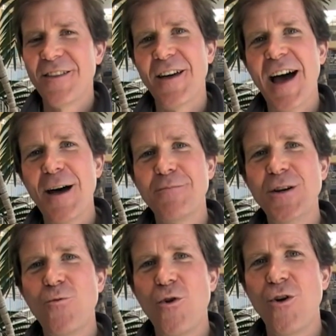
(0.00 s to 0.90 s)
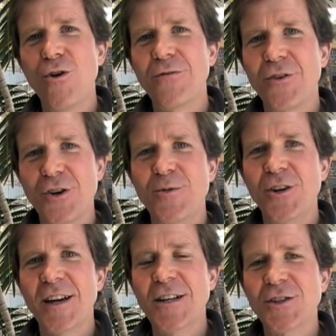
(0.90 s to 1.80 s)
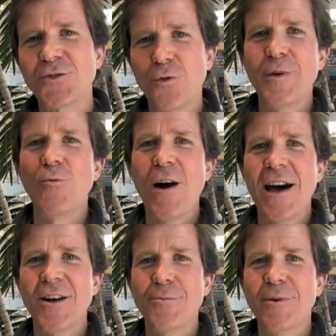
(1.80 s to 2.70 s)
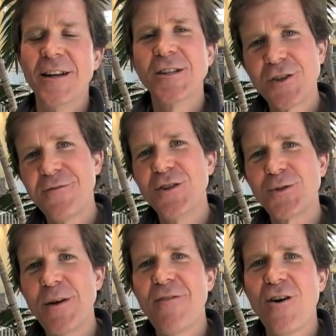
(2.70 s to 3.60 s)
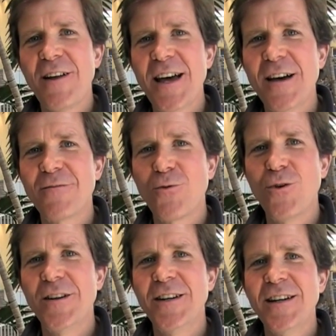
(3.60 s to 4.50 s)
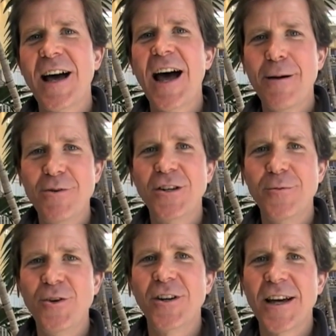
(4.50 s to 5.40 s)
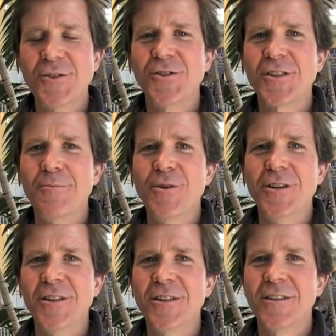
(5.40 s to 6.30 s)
the IP world for communications will be wide open. And it's the vision we've all had for what IP communications can be. Oh,